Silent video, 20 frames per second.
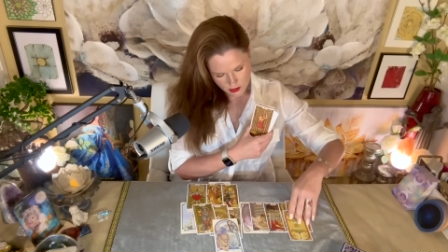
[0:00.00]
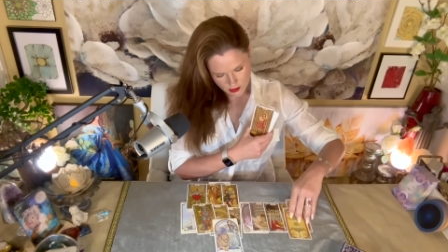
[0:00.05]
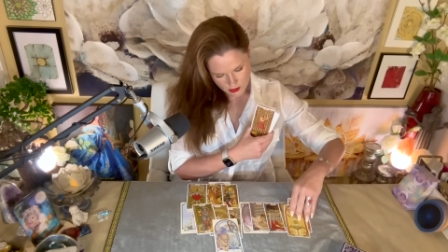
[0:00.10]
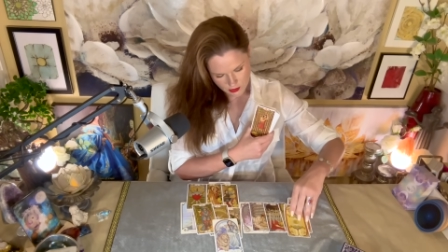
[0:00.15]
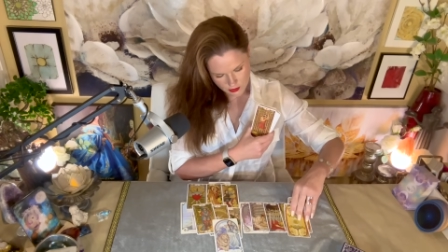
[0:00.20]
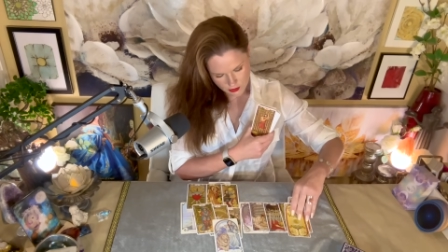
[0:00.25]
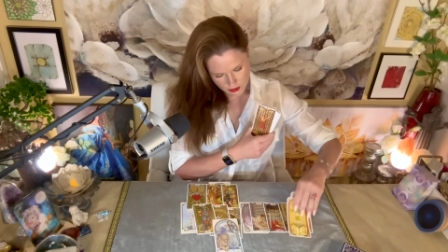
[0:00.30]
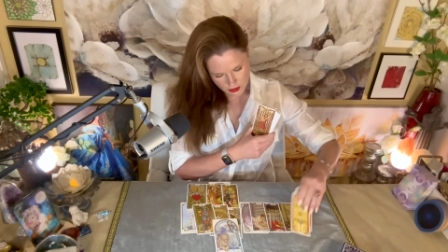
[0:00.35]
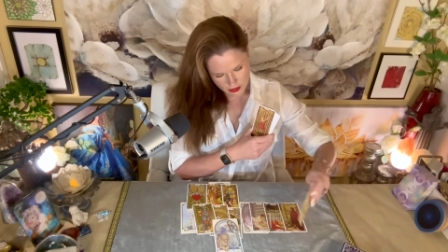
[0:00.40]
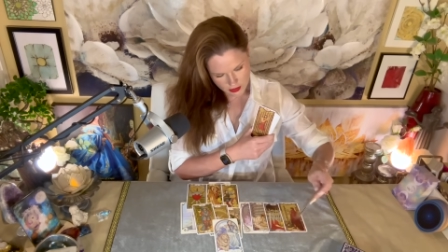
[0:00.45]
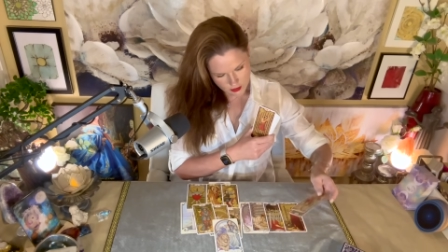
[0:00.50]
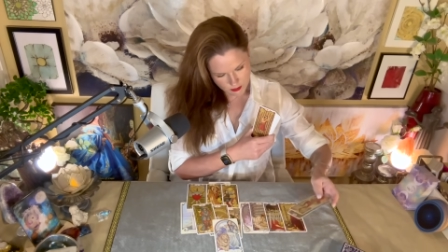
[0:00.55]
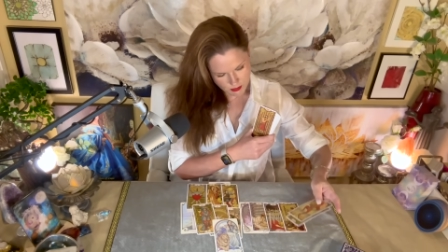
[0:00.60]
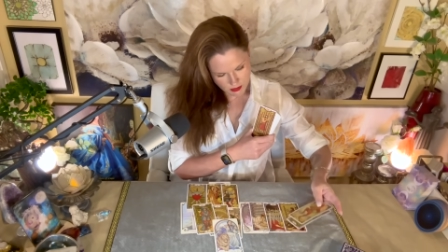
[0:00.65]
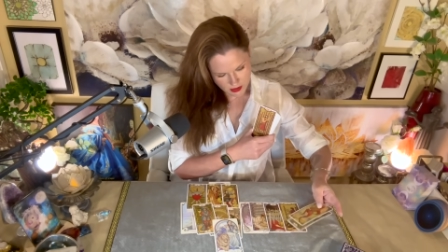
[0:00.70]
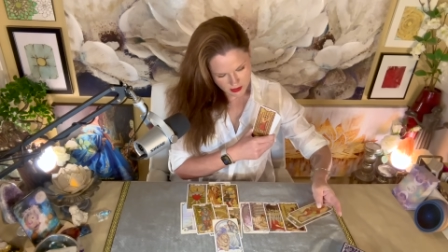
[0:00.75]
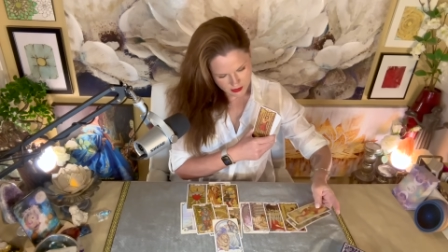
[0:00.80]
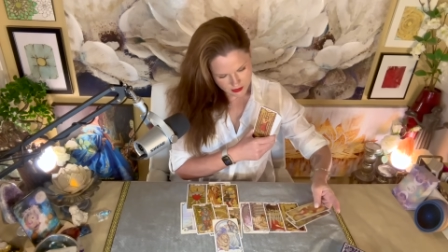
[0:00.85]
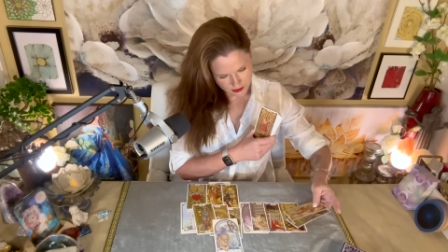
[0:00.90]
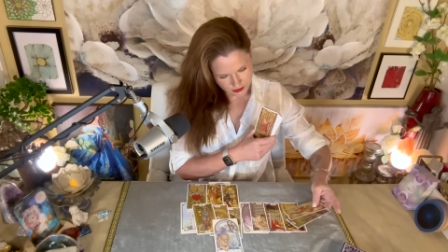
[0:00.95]
Creates
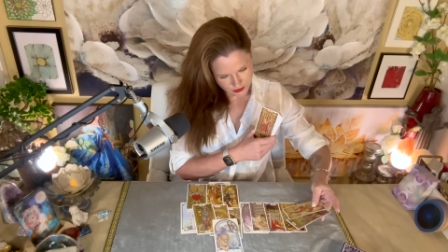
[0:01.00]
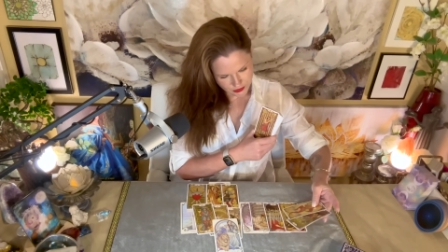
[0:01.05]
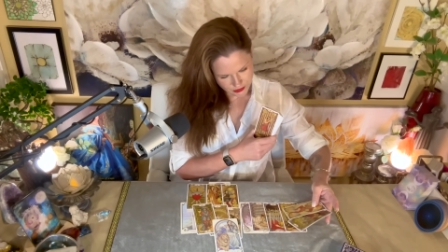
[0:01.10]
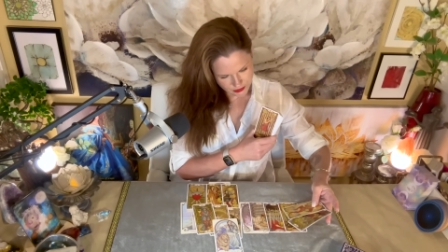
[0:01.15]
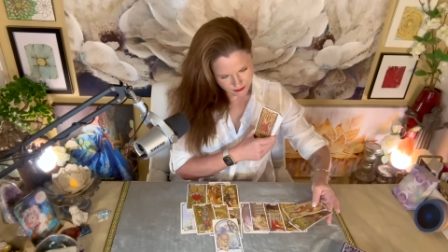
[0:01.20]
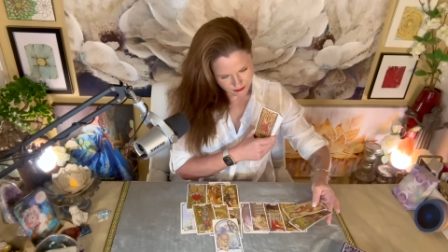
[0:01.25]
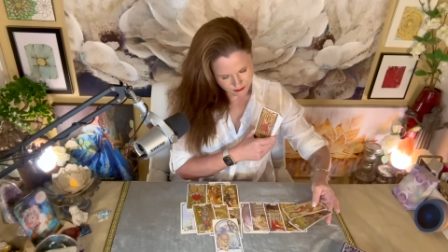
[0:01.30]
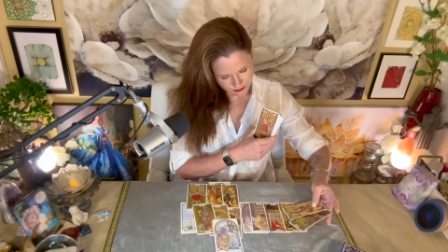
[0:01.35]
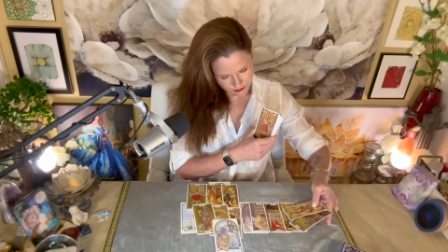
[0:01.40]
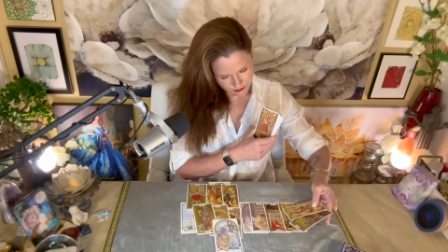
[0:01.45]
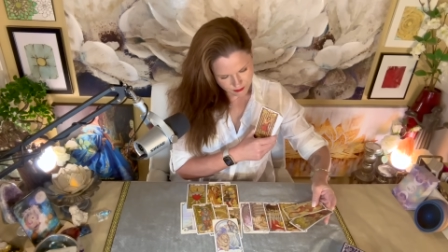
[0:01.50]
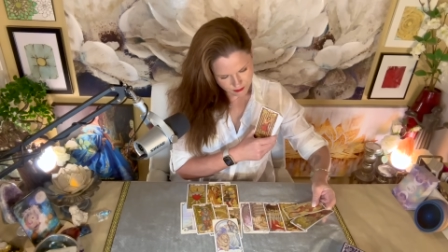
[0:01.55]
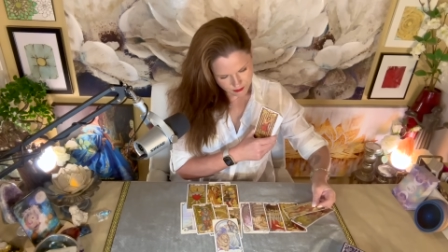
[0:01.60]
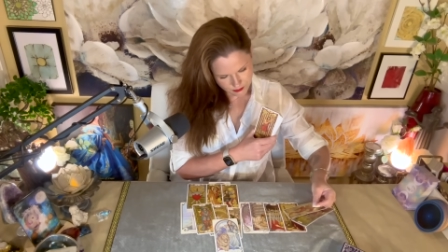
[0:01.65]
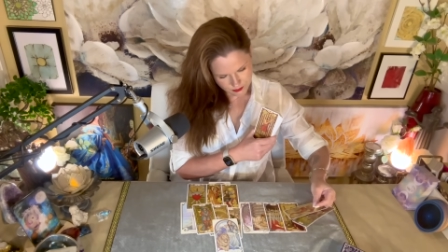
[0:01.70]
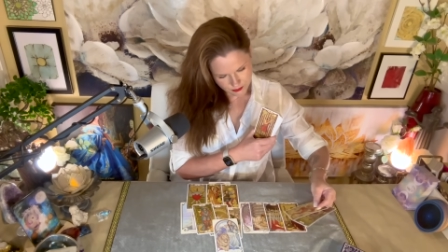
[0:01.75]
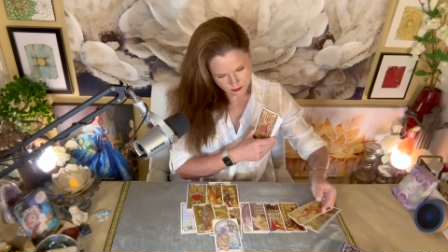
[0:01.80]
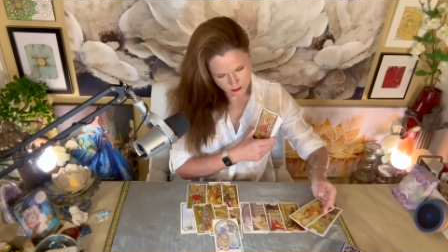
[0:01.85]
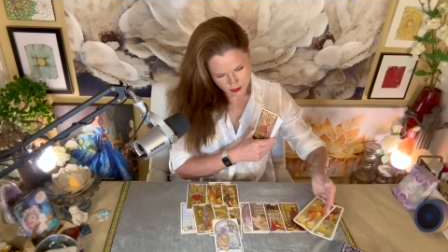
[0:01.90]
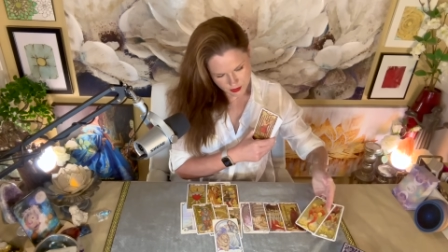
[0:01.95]
blockage
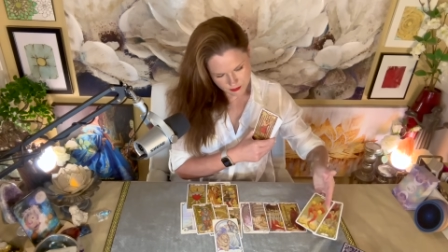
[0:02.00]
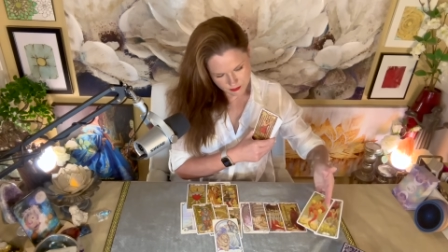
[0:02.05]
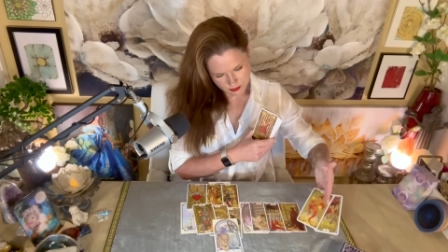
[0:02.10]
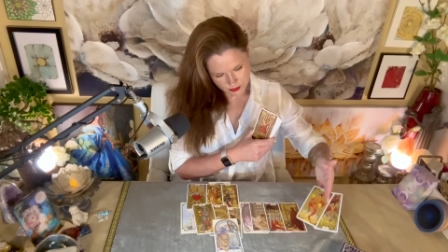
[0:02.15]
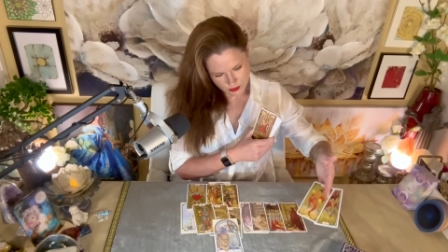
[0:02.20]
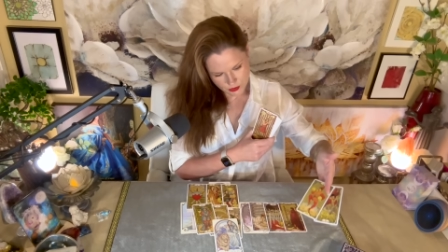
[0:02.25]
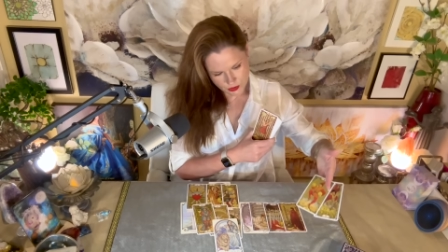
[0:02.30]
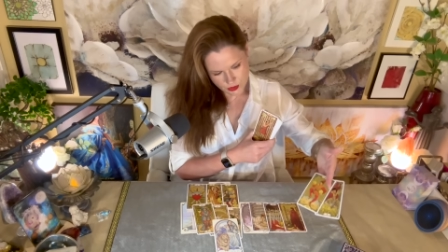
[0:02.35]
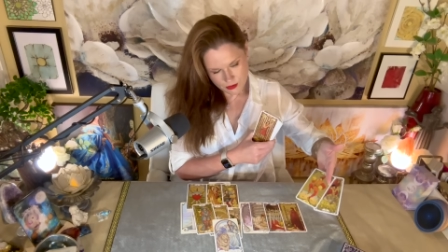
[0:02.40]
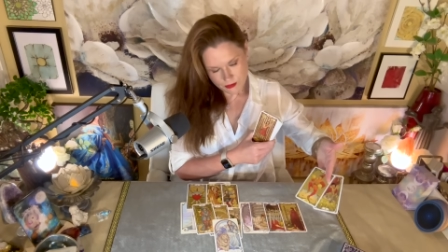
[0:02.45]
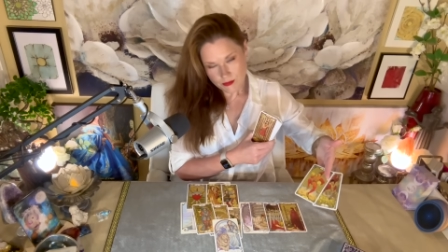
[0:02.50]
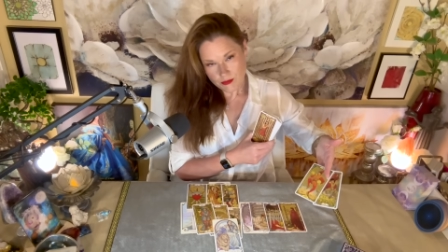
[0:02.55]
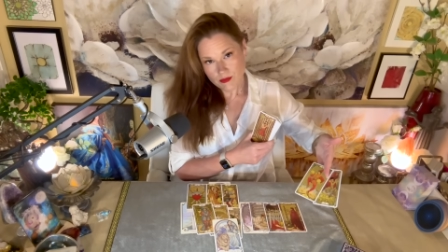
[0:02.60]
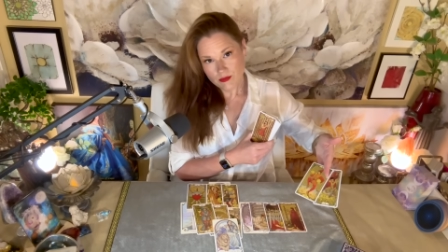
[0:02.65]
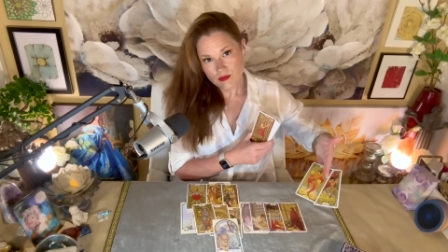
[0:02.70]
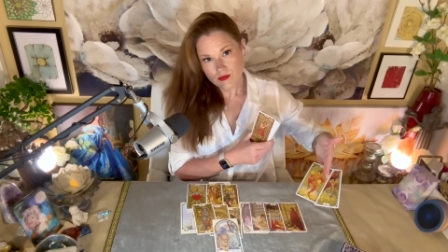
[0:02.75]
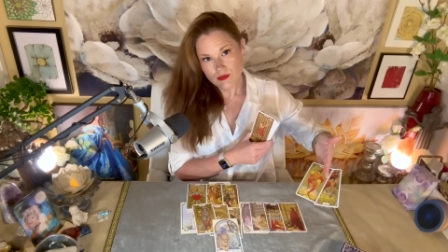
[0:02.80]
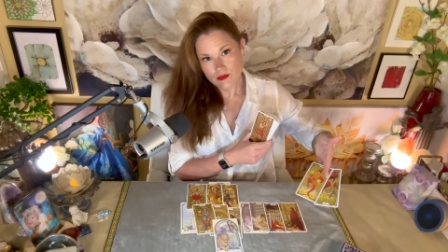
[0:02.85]
confusion,